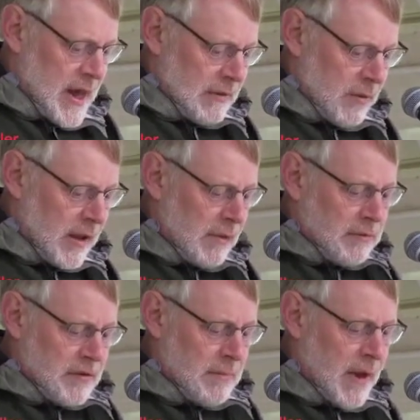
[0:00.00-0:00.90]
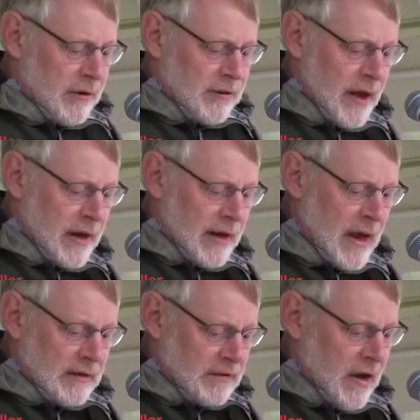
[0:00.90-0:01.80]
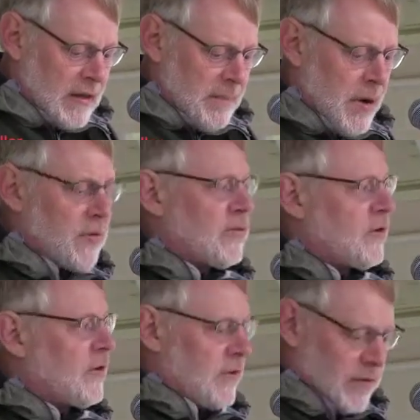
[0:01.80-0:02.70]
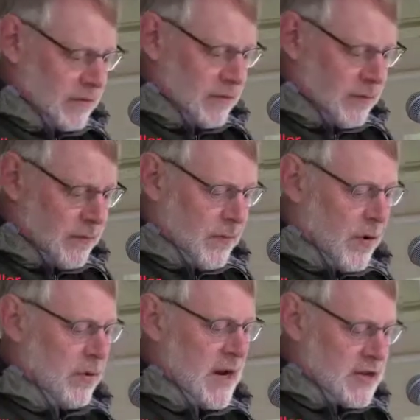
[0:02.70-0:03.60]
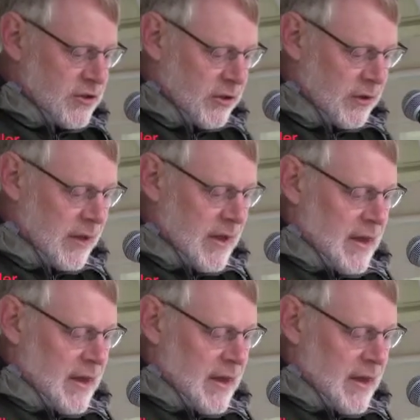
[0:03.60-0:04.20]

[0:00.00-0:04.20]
and while I was in Palestine, I saw the posters for Rachel